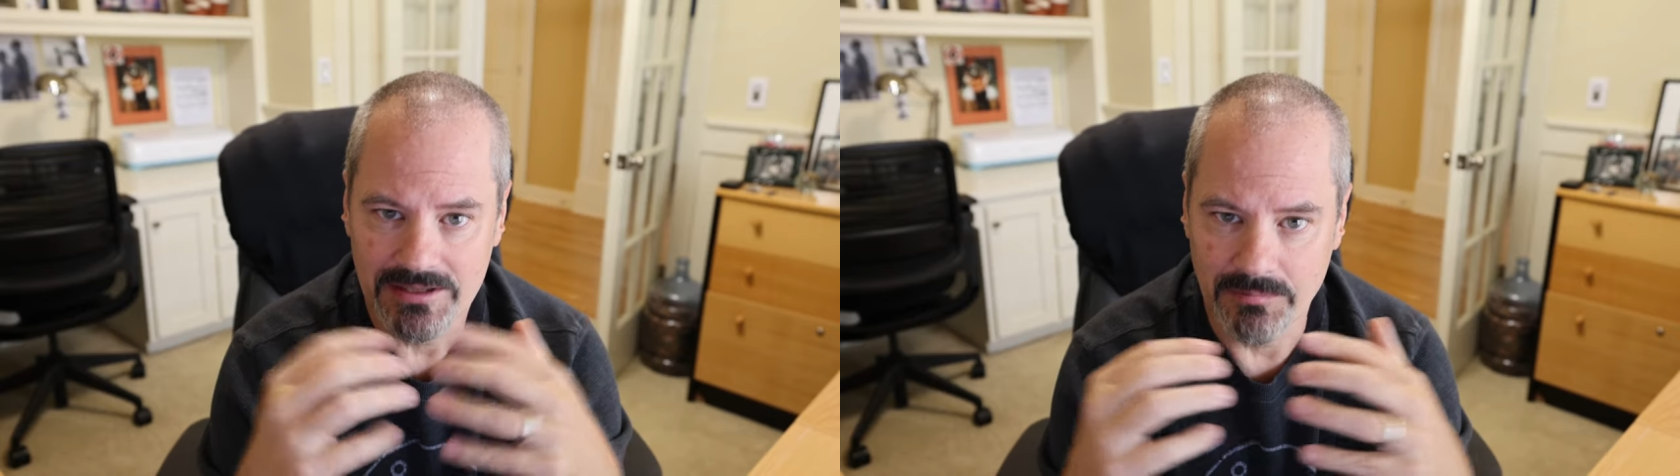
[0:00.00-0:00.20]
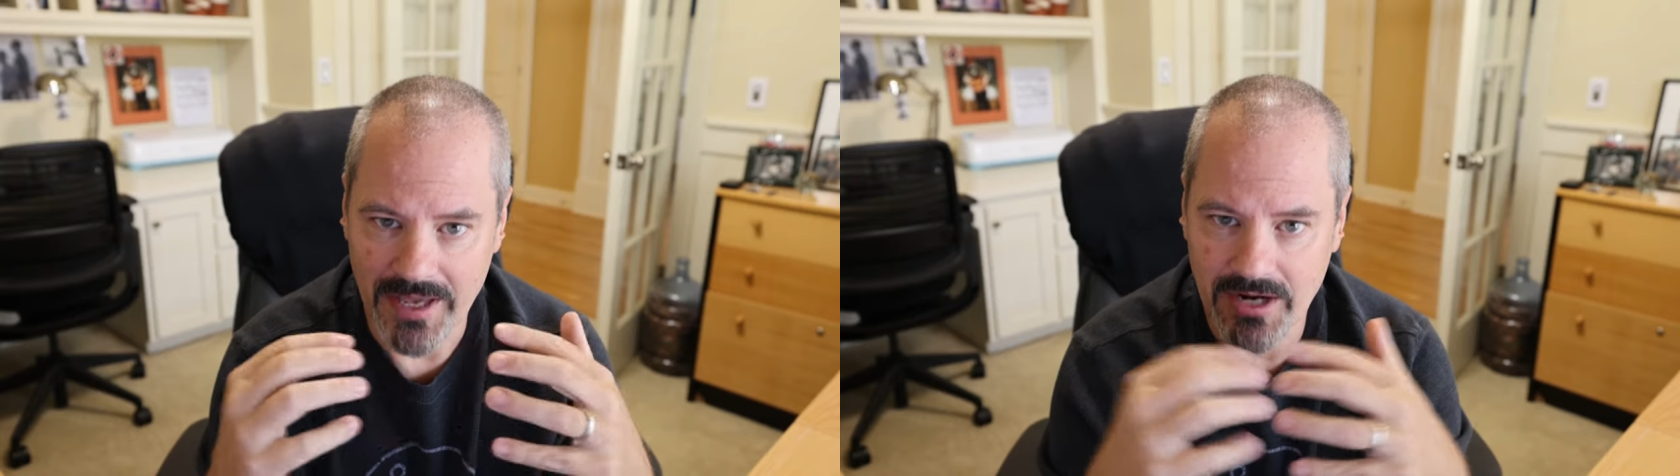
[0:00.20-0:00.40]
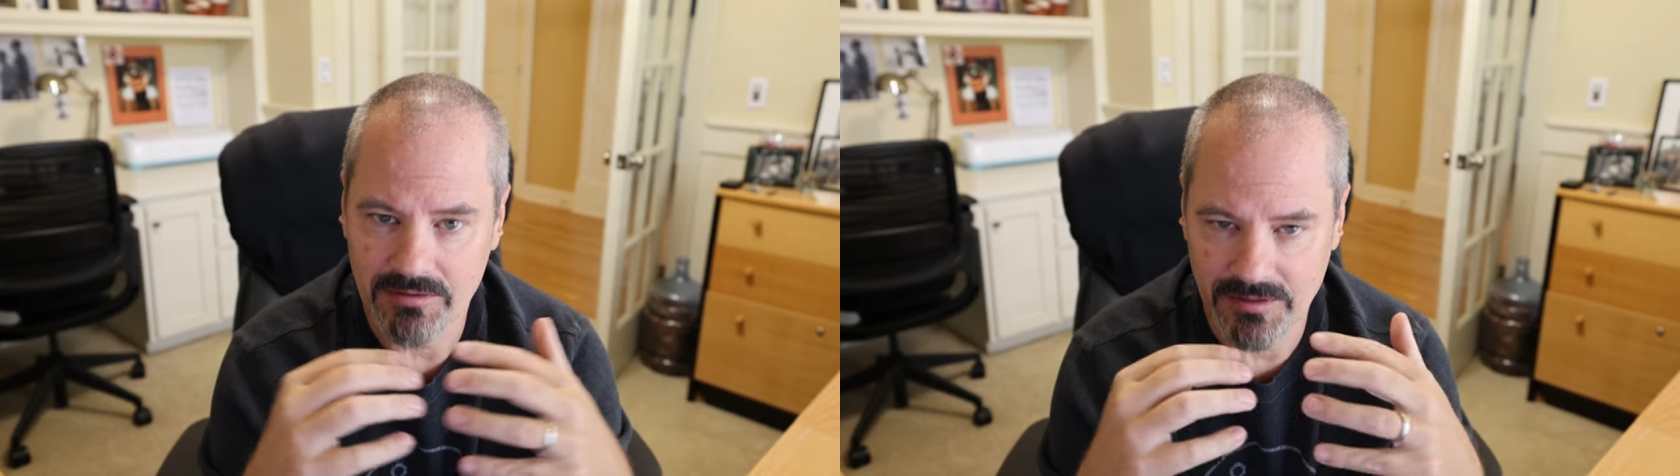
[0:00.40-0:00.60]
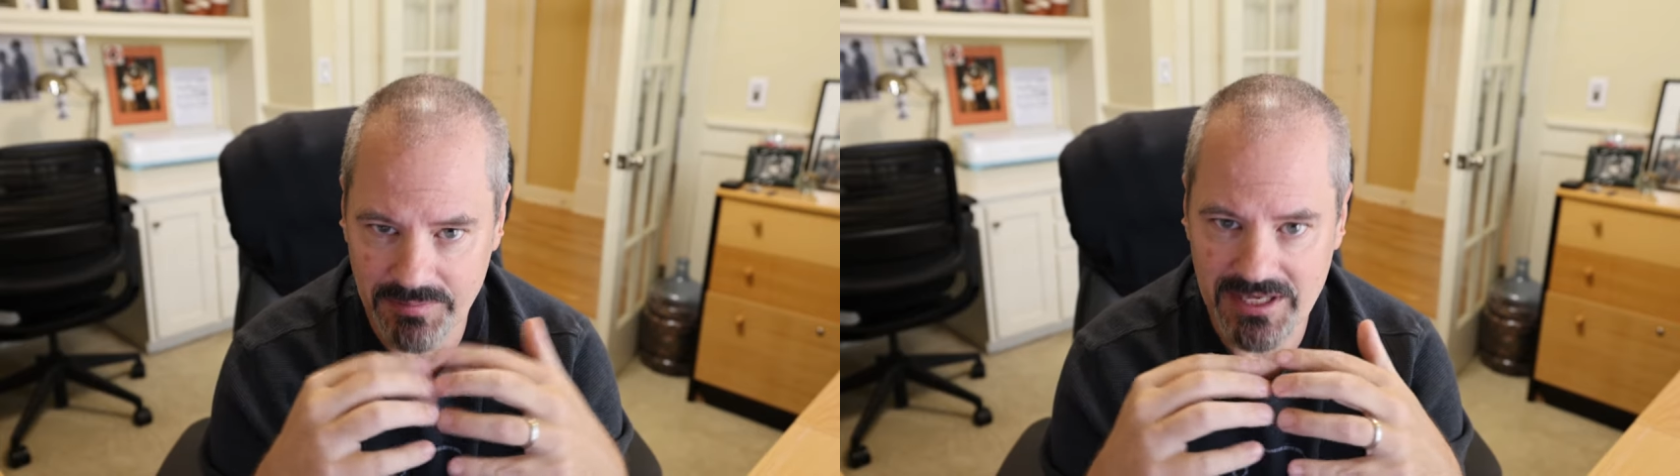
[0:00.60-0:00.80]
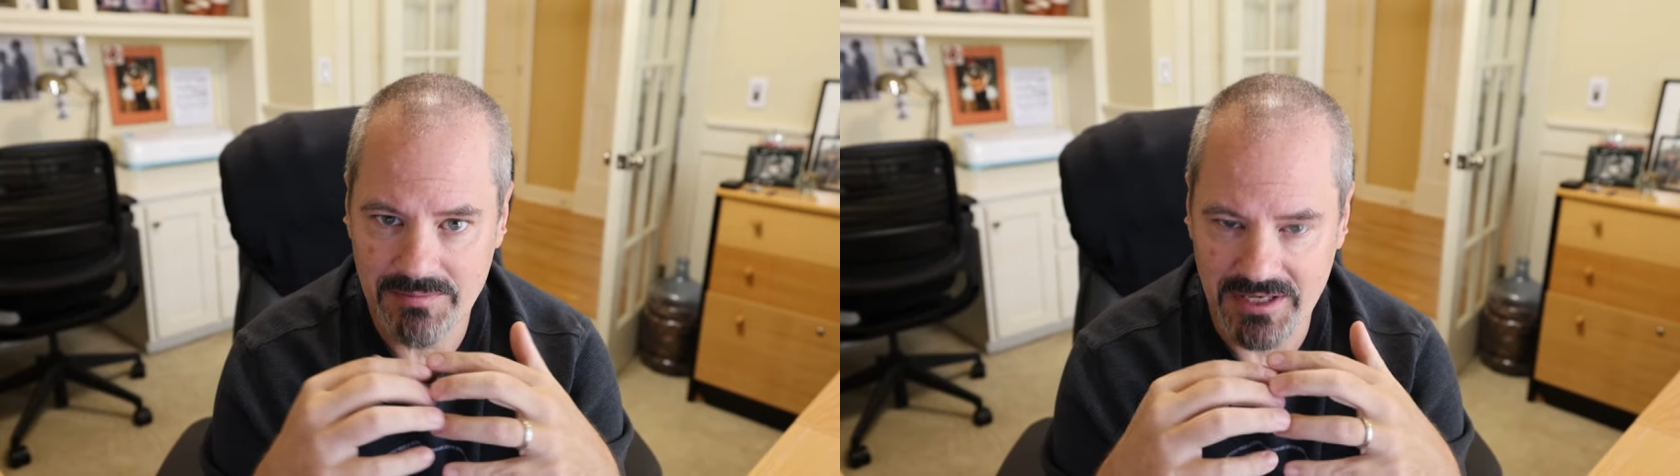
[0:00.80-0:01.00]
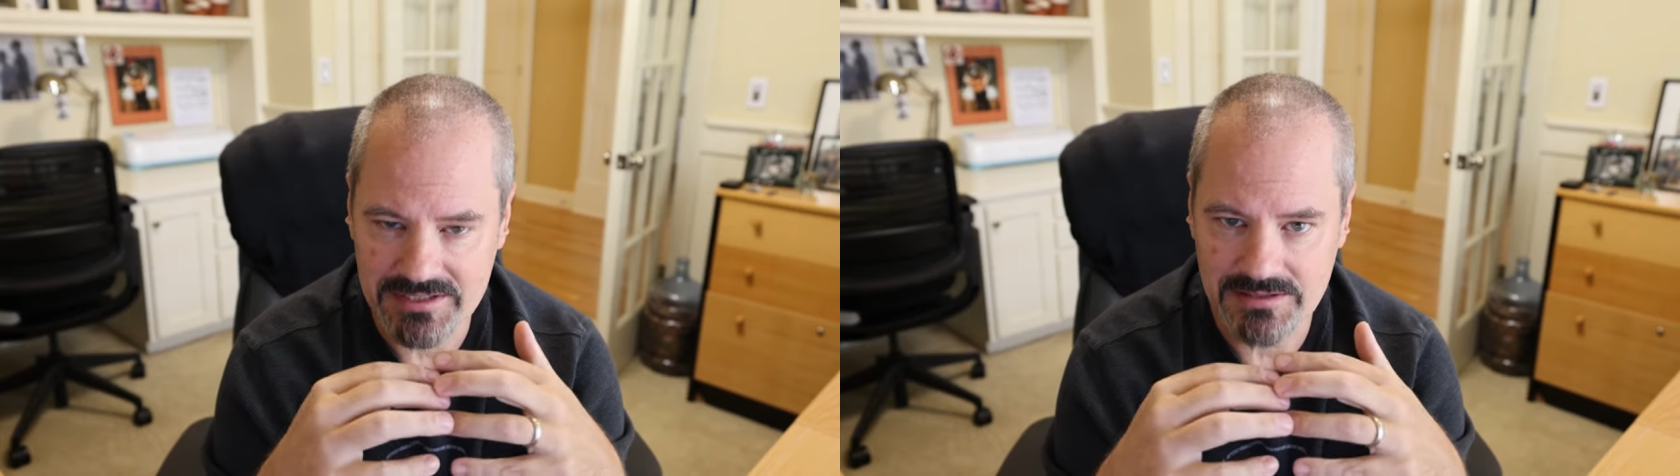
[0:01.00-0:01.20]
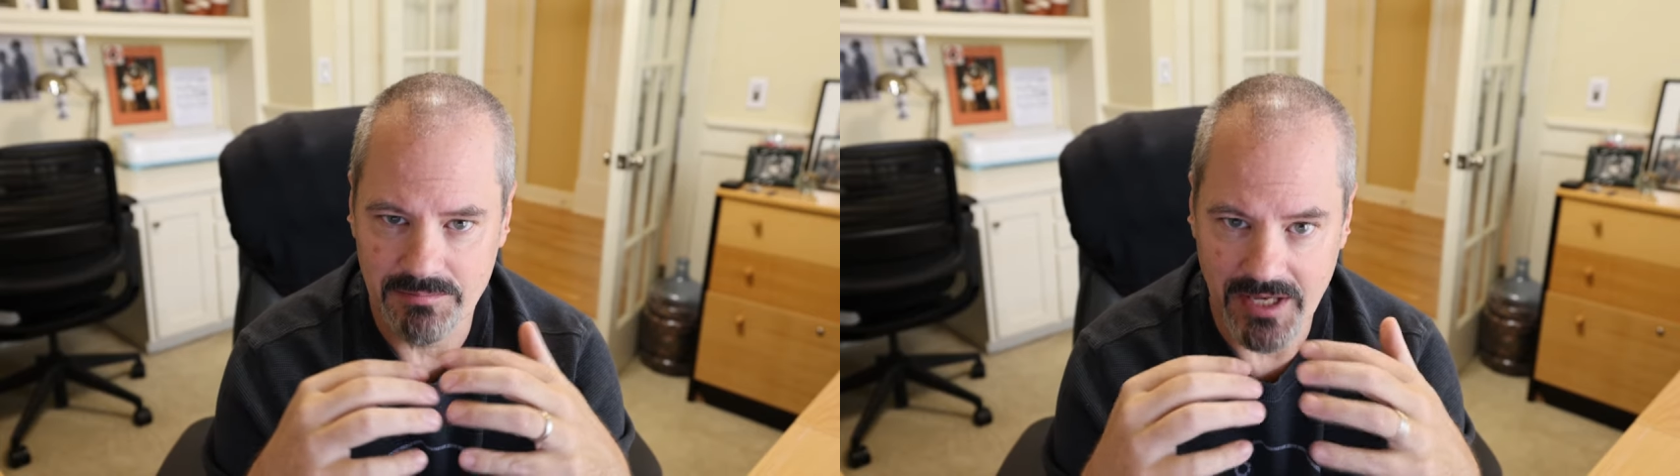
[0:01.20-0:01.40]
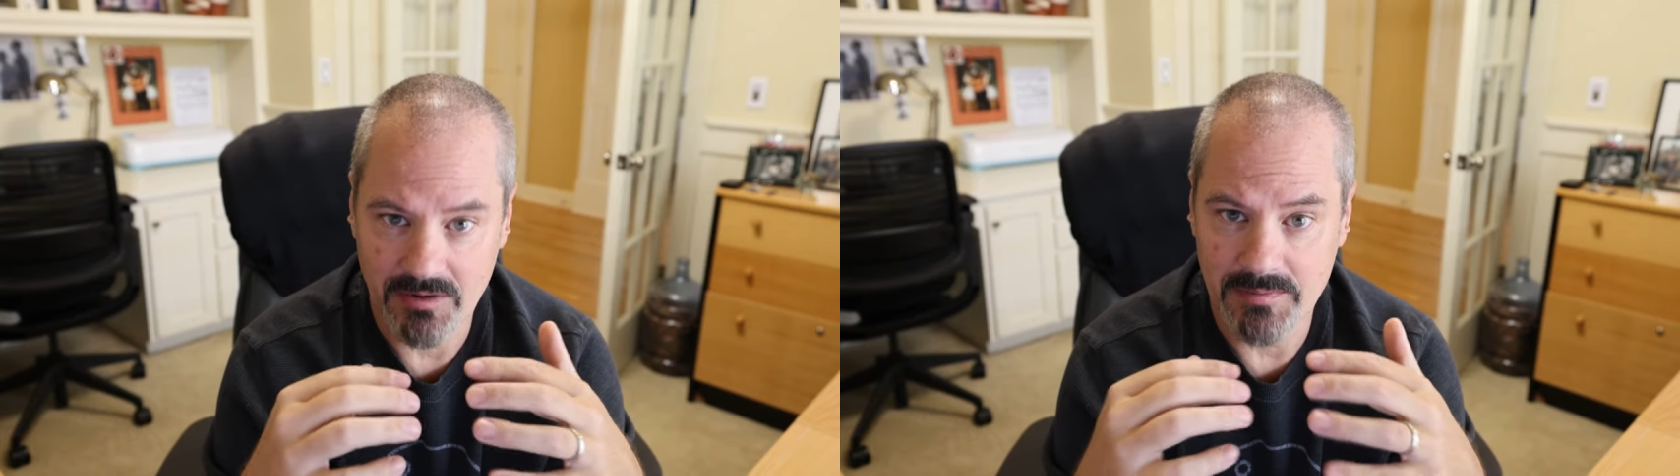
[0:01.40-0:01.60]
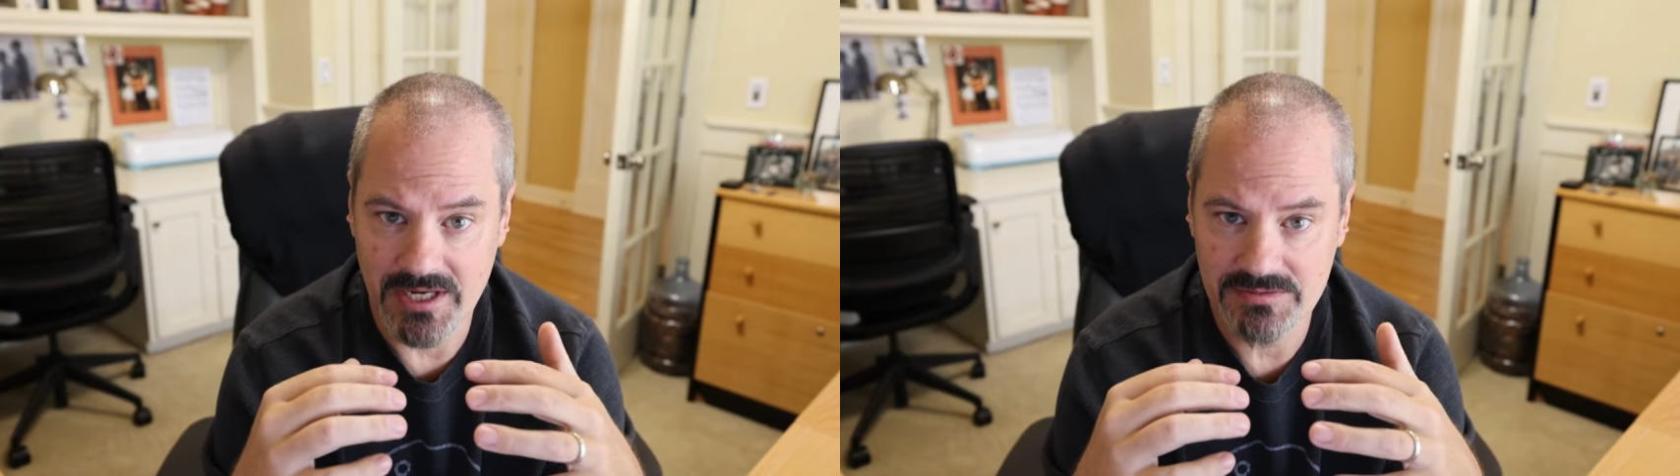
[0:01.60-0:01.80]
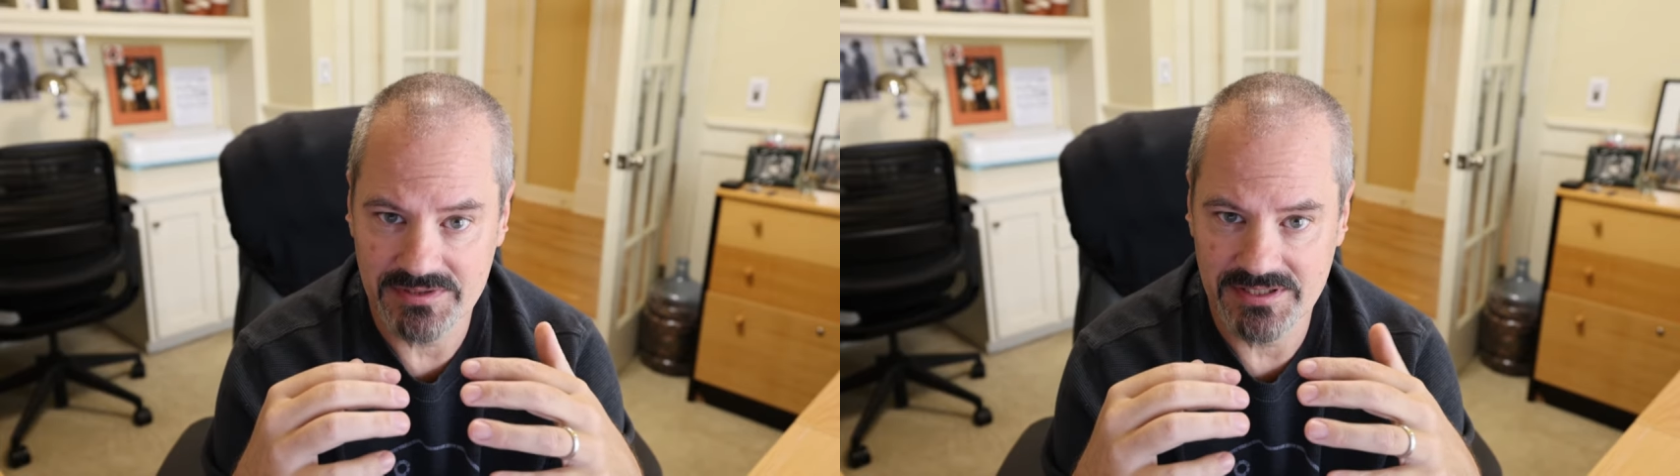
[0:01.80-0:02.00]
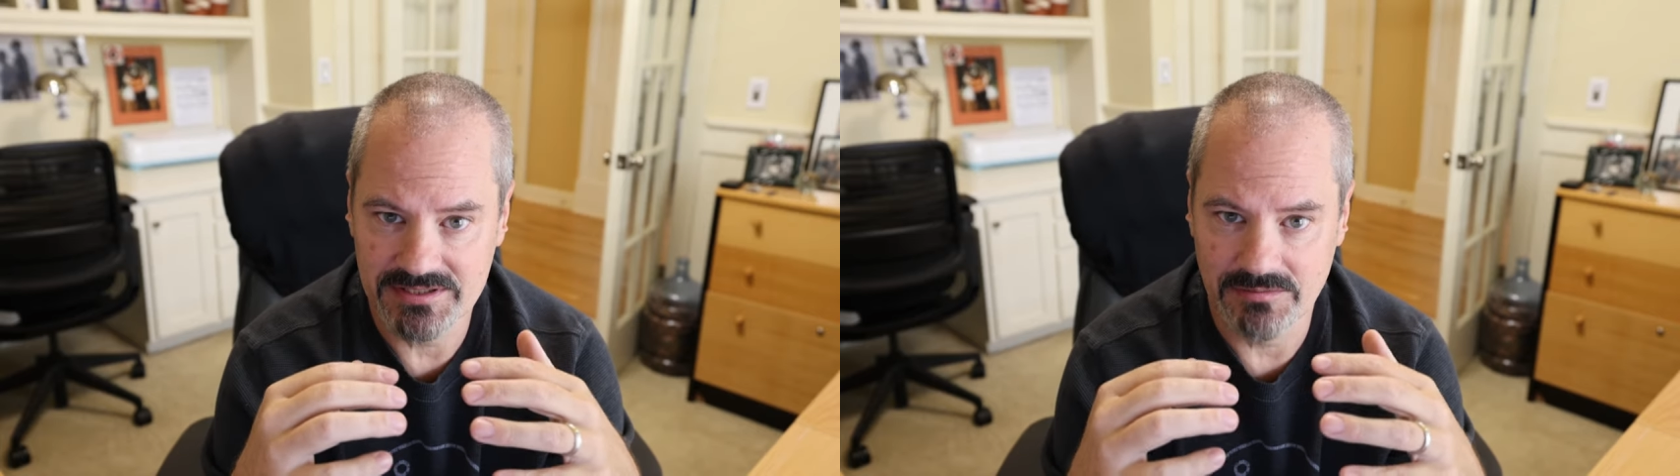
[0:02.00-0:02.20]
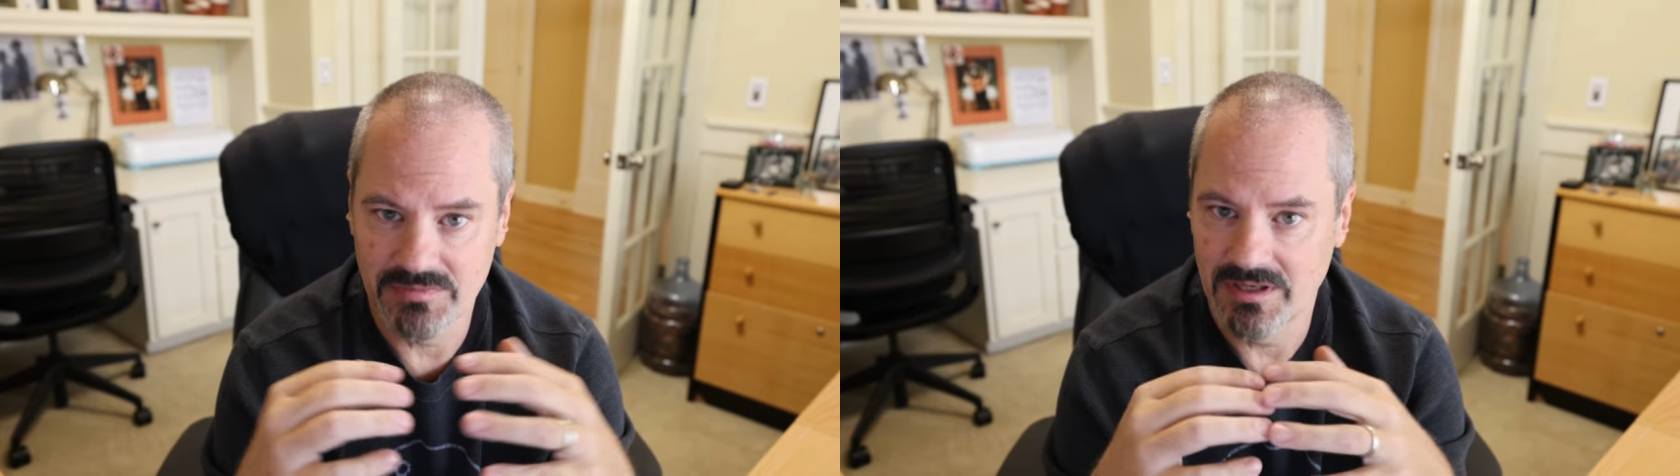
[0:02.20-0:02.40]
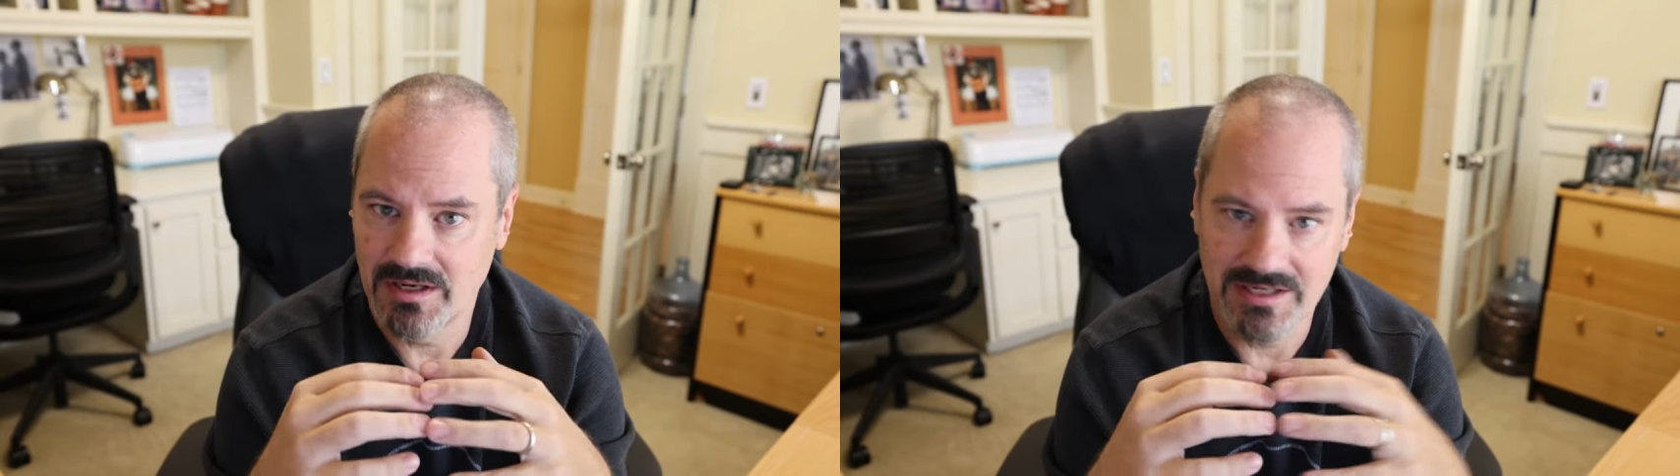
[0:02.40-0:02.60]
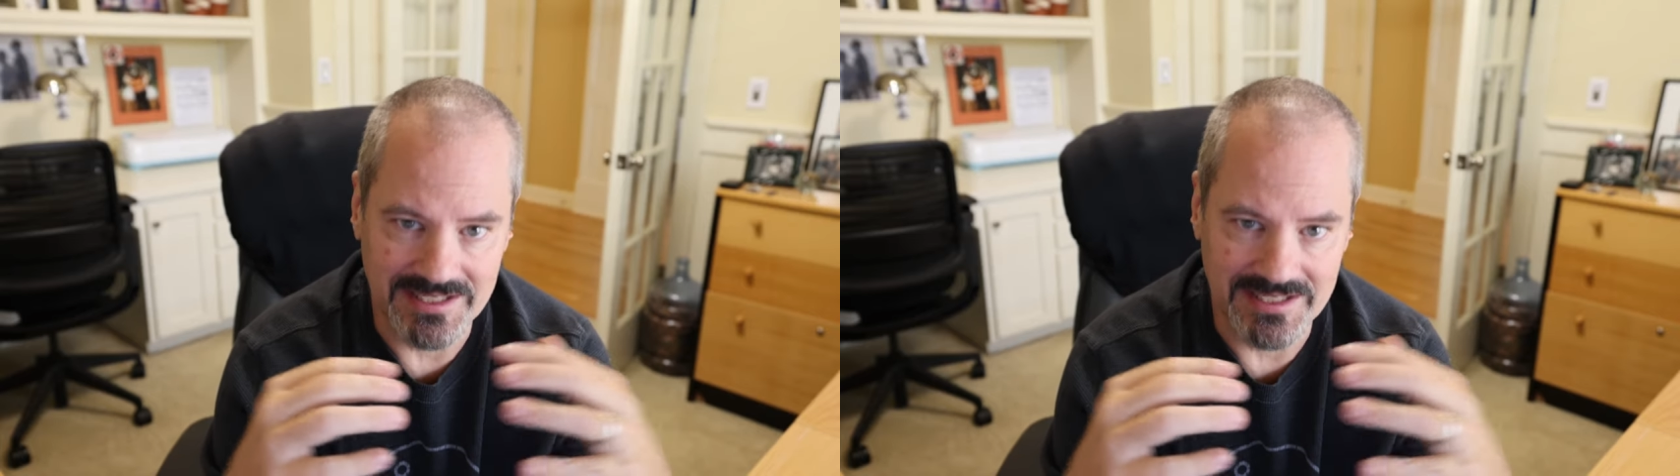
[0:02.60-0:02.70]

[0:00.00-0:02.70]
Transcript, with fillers: the BMS, the battery management system,